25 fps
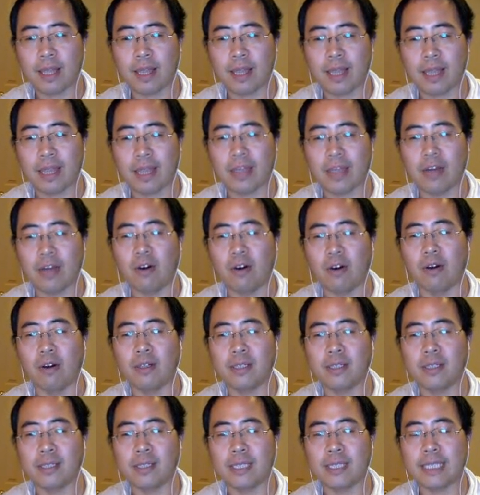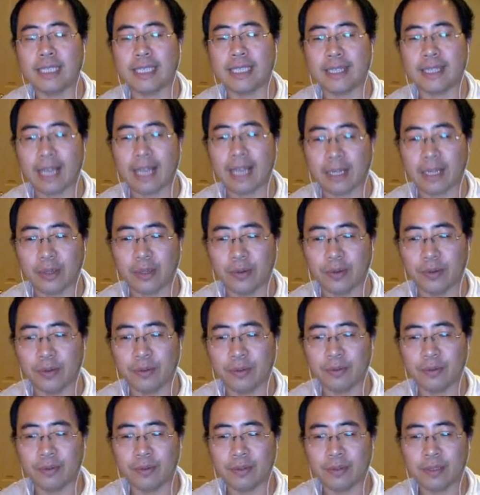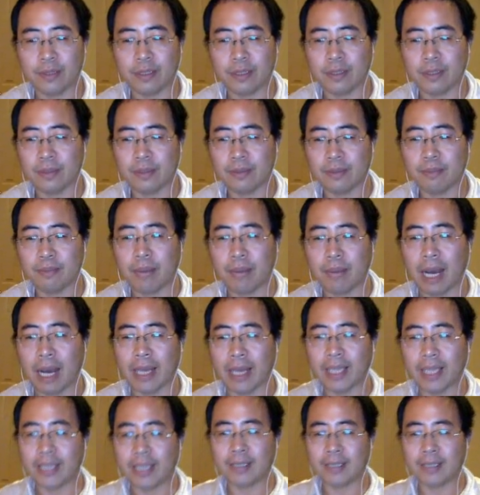That's all. Thank you. Bye.